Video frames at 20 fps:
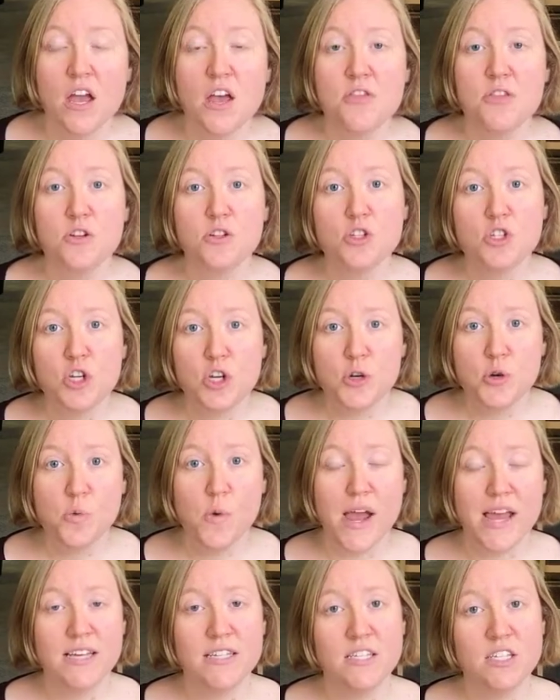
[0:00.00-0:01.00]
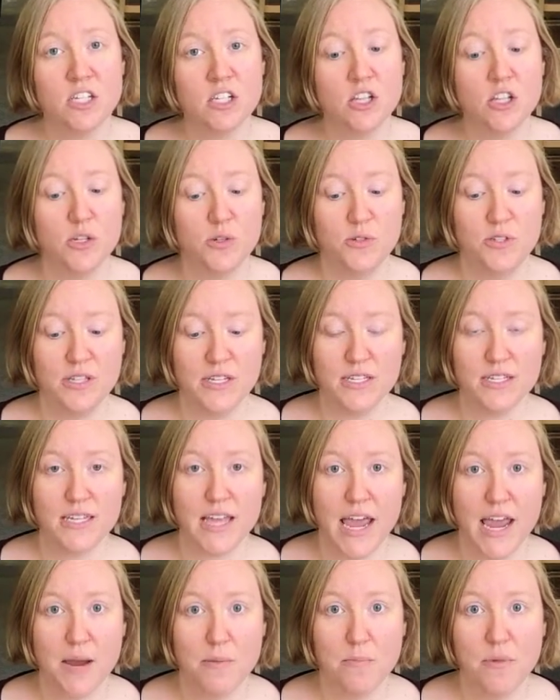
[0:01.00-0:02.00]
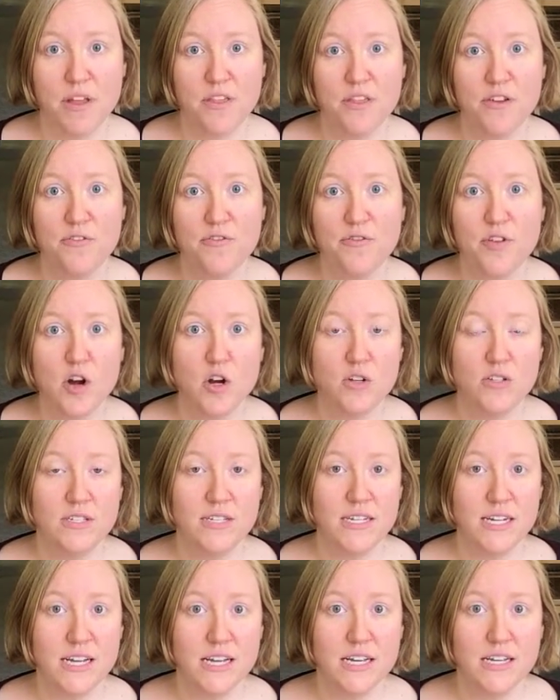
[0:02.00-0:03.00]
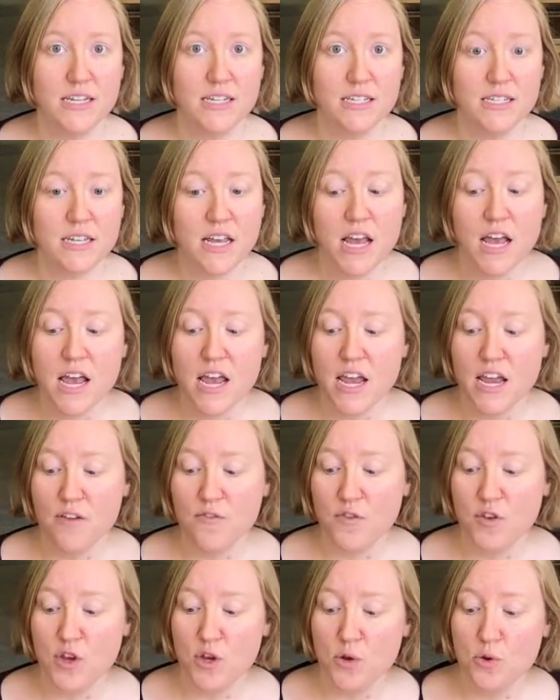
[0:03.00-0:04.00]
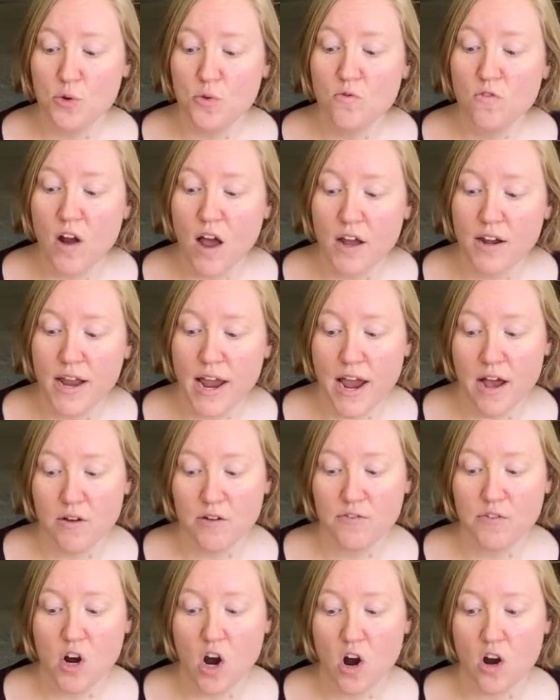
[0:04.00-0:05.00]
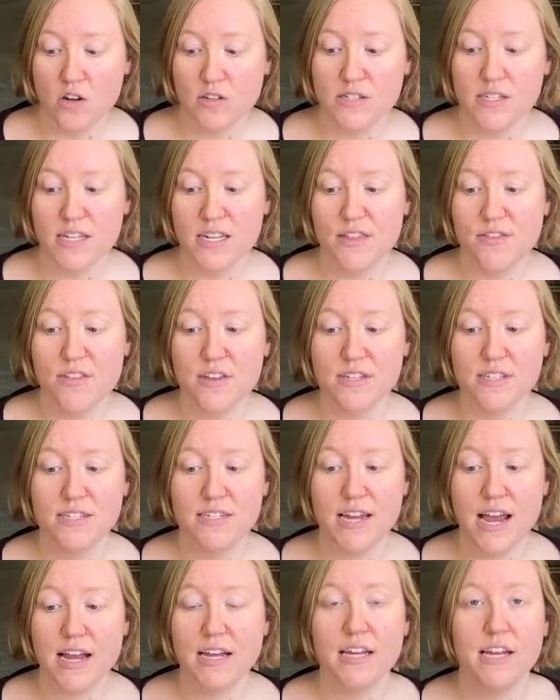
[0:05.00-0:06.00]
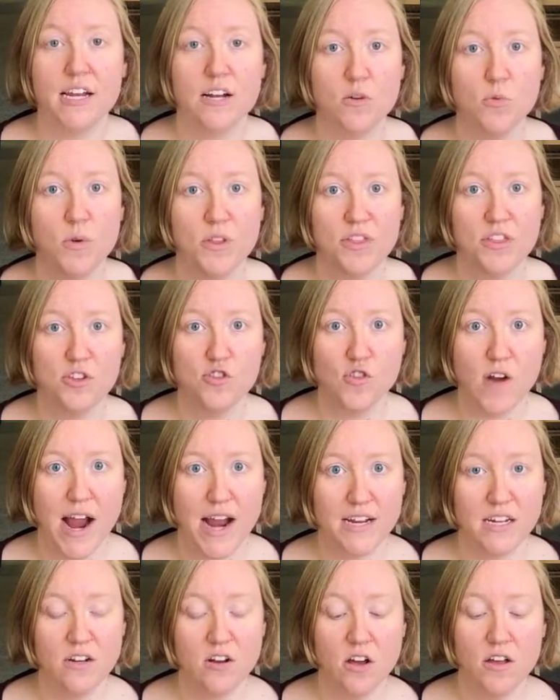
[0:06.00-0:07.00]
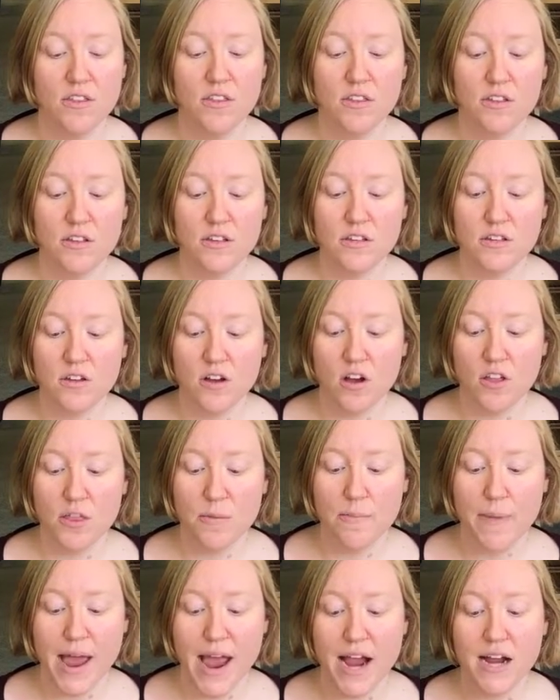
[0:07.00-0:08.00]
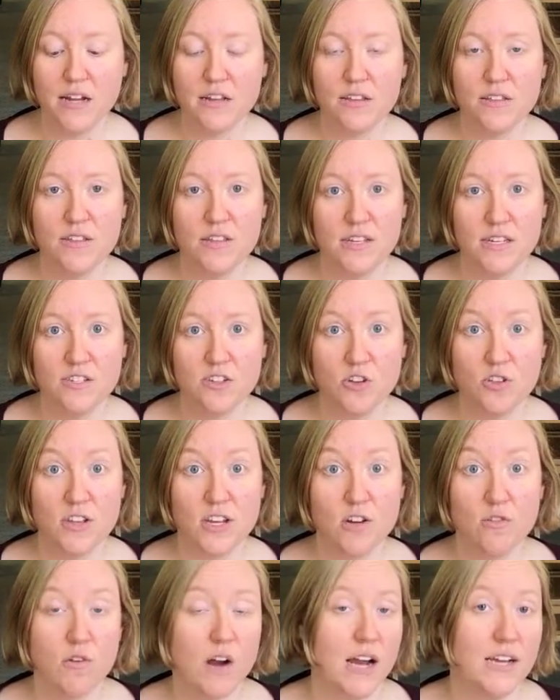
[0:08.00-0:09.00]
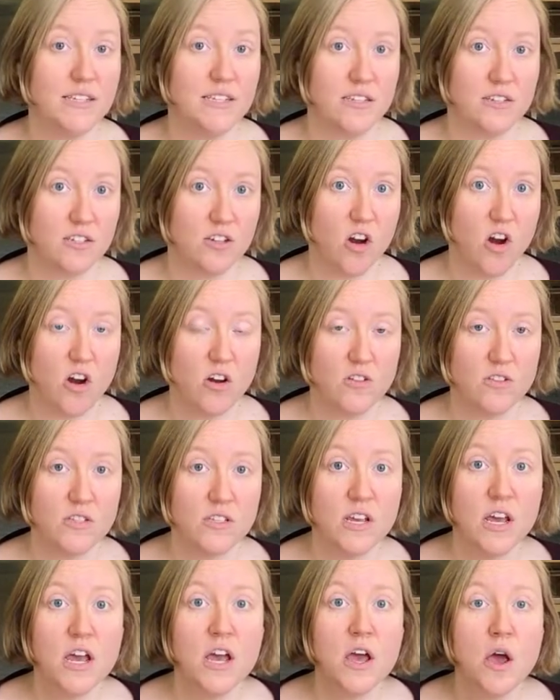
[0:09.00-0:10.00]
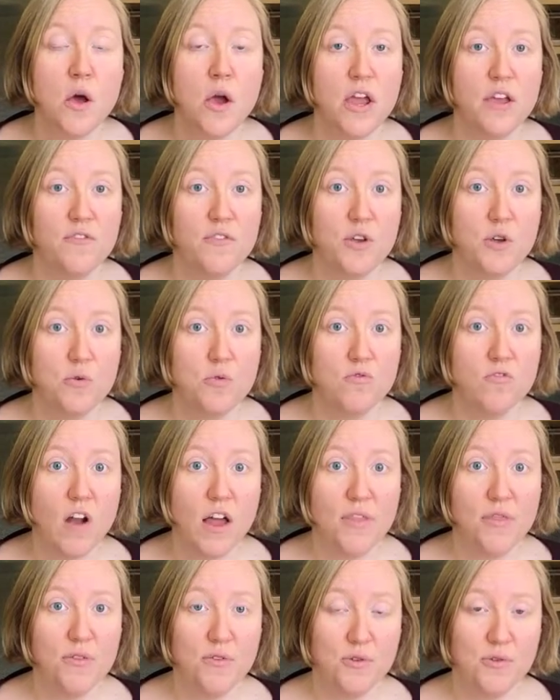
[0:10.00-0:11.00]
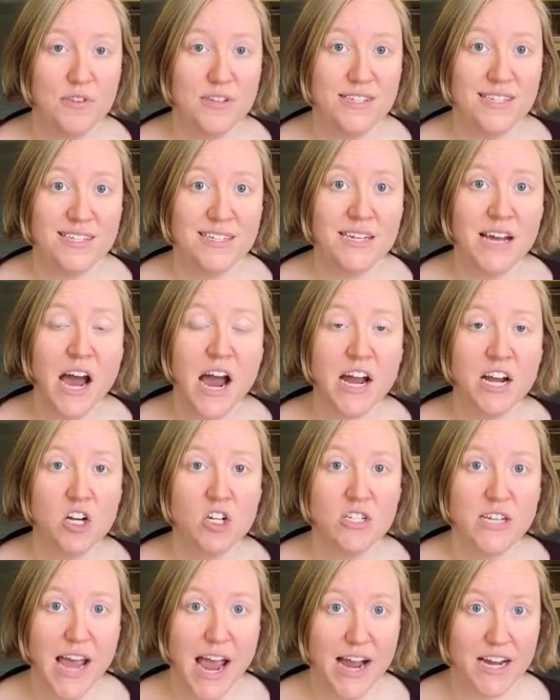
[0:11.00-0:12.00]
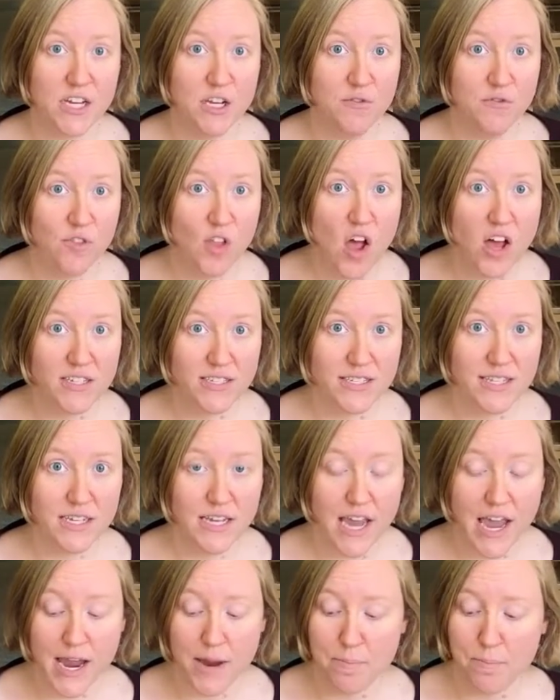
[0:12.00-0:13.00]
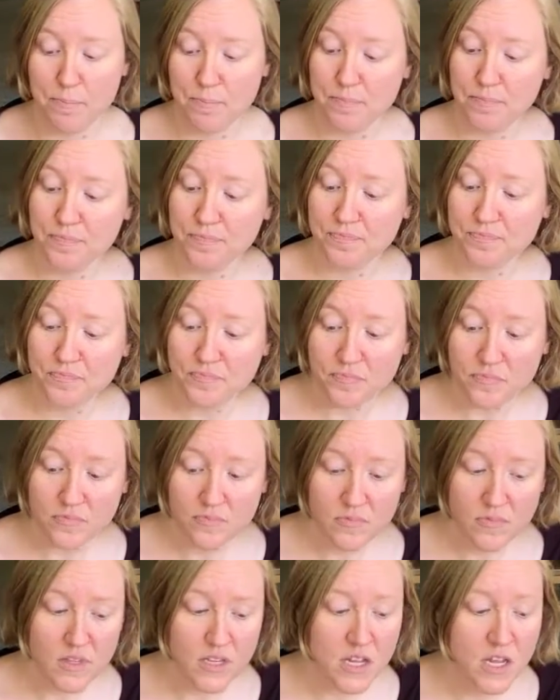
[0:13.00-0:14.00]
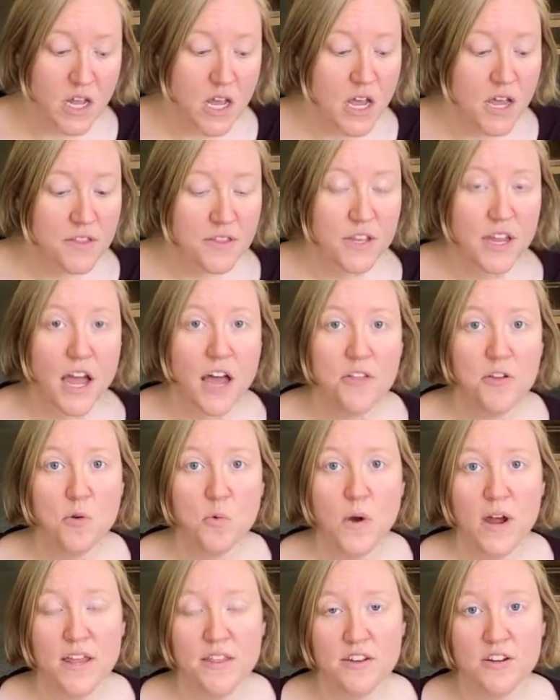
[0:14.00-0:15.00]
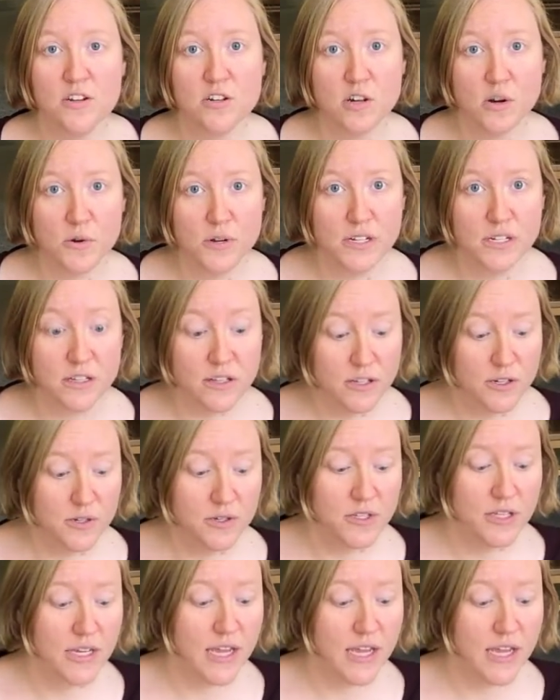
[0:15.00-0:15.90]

There's 2 ways to lose this game. The first is if you run out of cards in this deck here with the dragon on the back. These are the crisis cards. If you run through this entire deck, you've lost the game. The other way that you're going to lose the